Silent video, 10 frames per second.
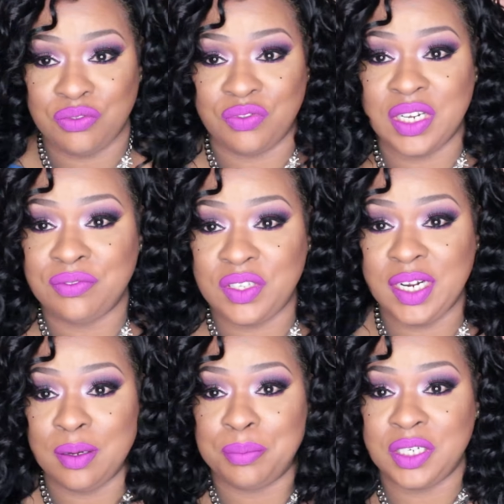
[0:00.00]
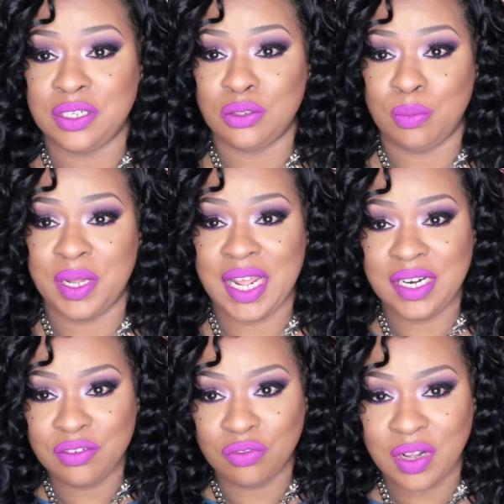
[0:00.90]
fluffed it up a little, but I
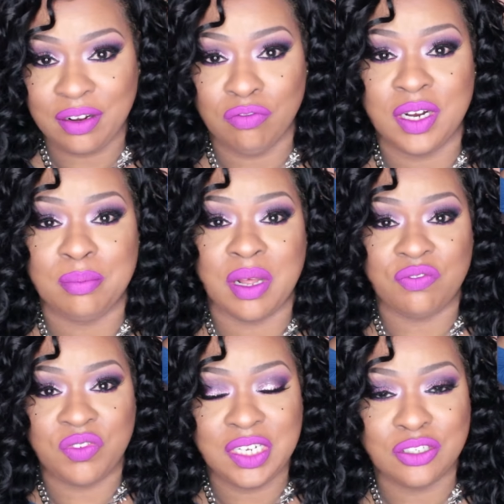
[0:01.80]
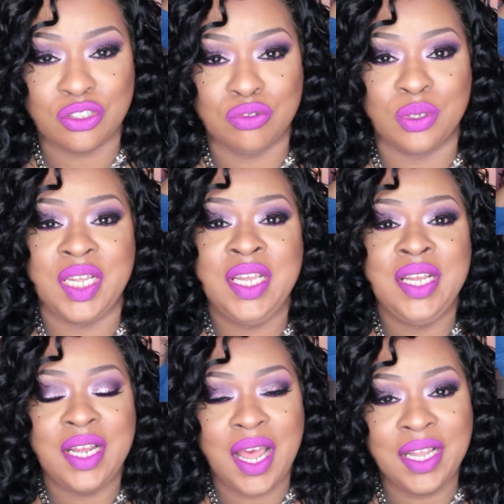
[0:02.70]
didn't like run my fingers through it.
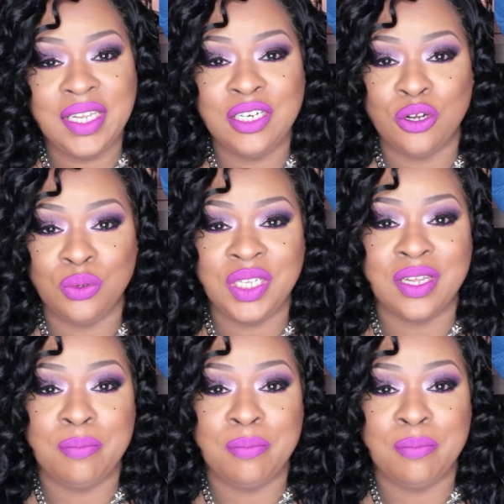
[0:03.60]
I can only